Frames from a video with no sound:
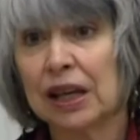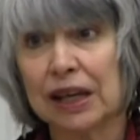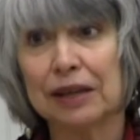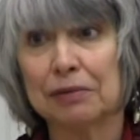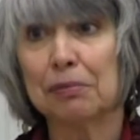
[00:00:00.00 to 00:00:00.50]

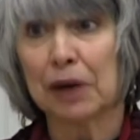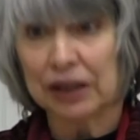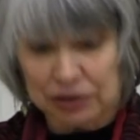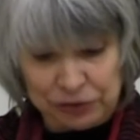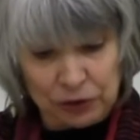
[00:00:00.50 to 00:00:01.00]
in
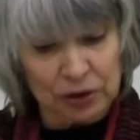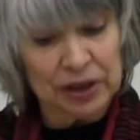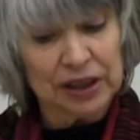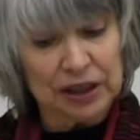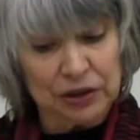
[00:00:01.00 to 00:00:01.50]
mindful
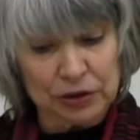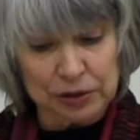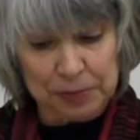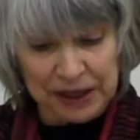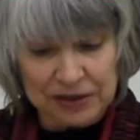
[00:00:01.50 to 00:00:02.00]

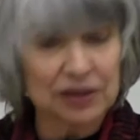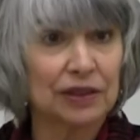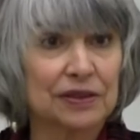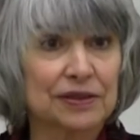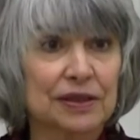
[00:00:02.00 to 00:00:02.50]

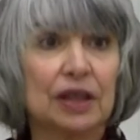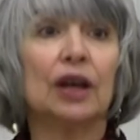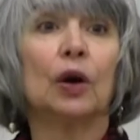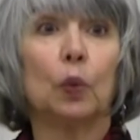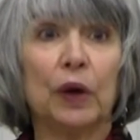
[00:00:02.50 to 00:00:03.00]
interdependence
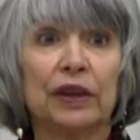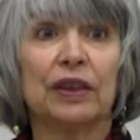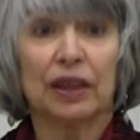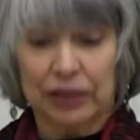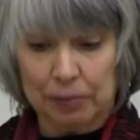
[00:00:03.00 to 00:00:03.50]

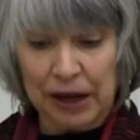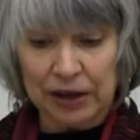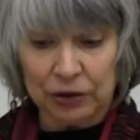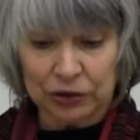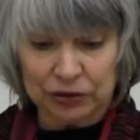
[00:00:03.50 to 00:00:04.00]
with the
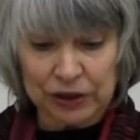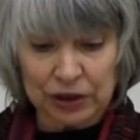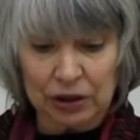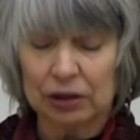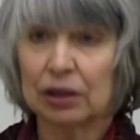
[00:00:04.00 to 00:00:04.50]

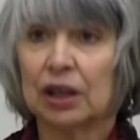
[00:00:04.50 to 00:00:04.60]
biosphere,